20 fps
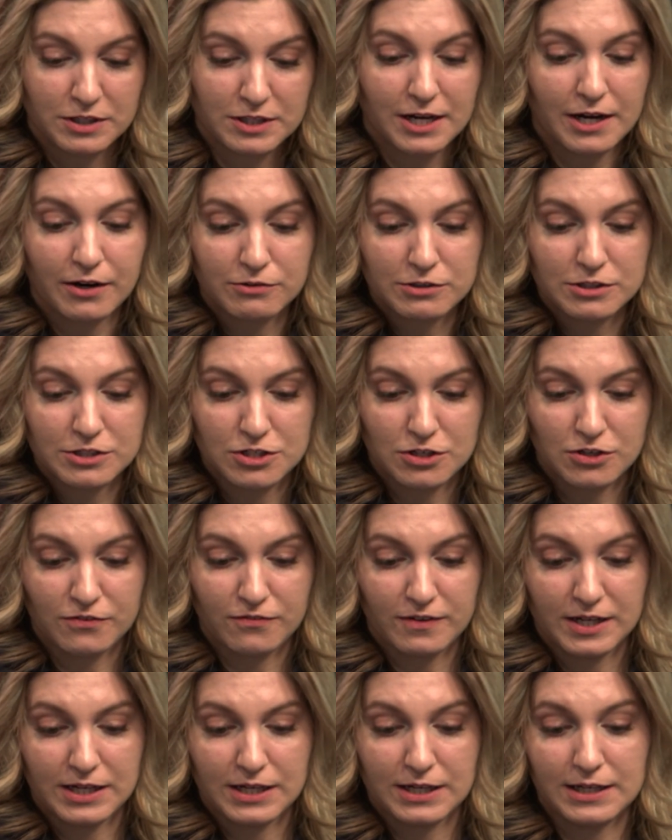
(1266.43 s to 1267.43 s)
counter
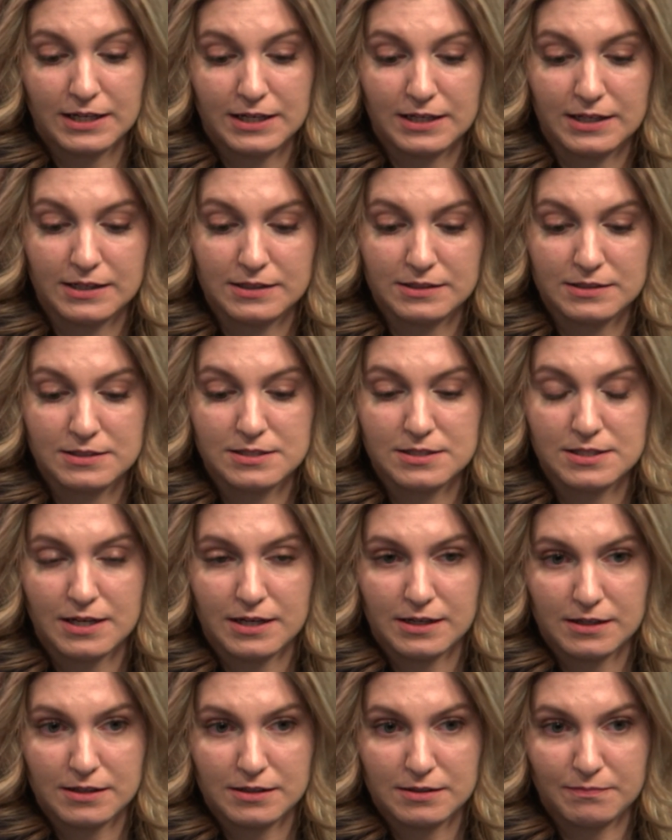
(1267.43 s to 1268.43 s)
surfing is
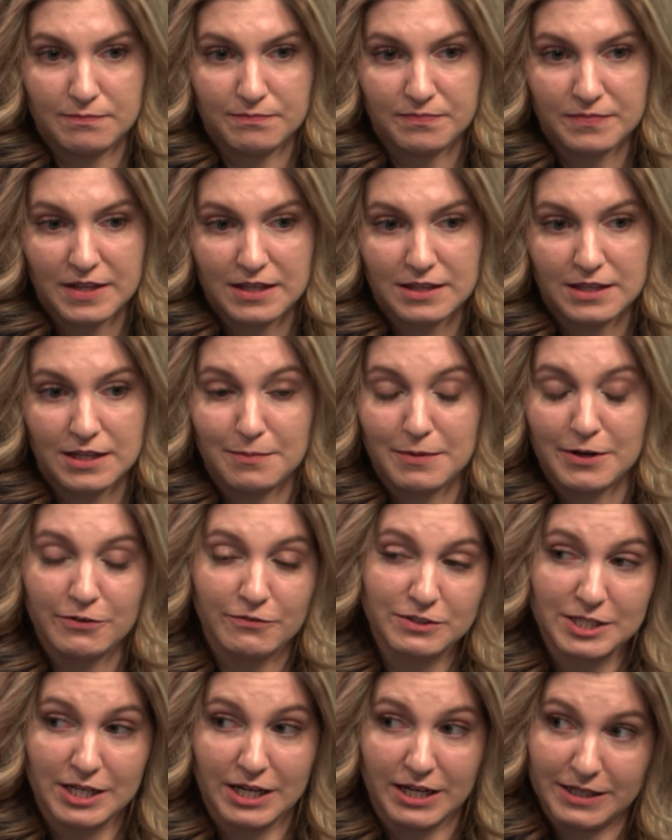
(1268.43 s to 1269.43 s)
the amount
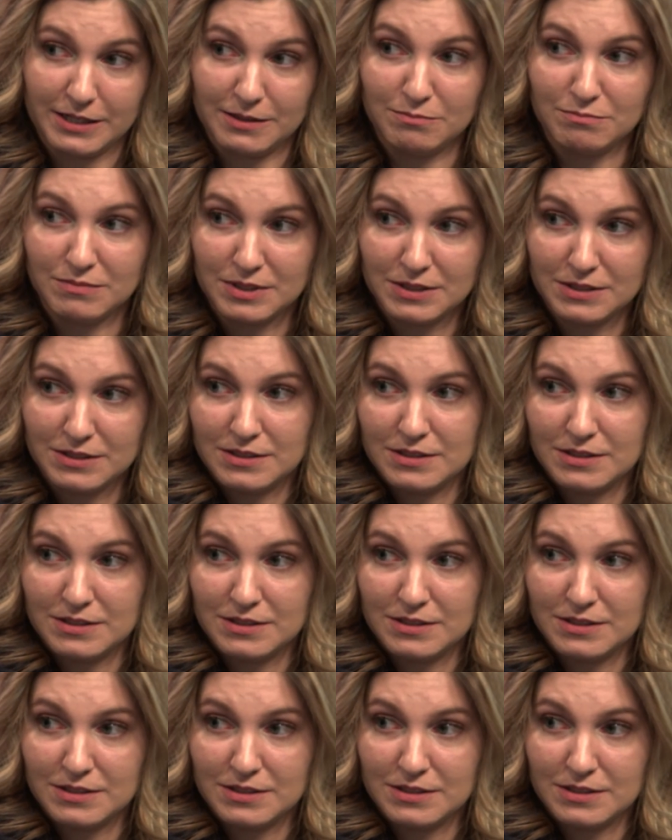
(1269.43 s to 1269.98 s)
of time.